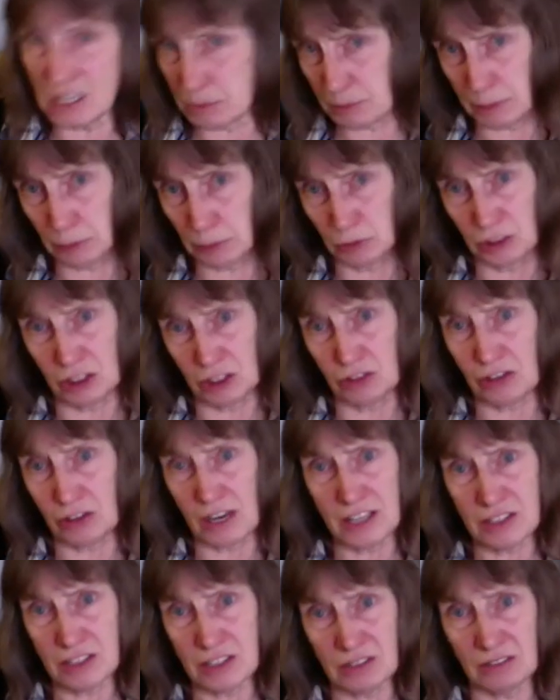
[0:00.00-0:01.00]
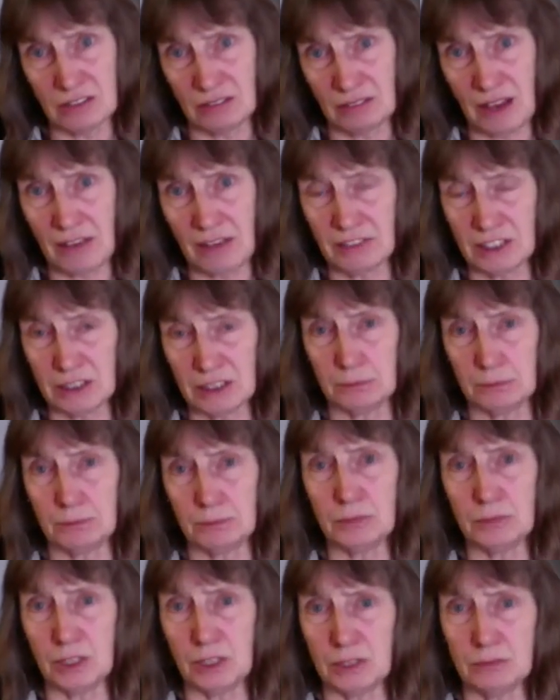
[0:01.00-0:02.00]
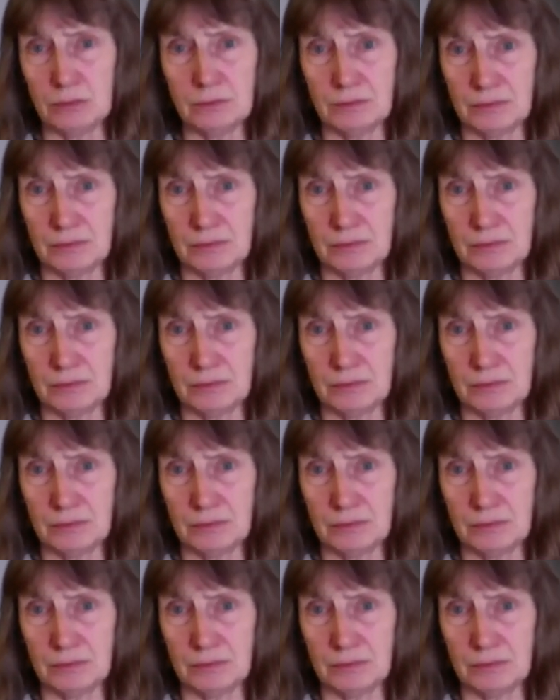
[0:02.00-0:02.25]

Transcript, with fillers: people's interests, having to you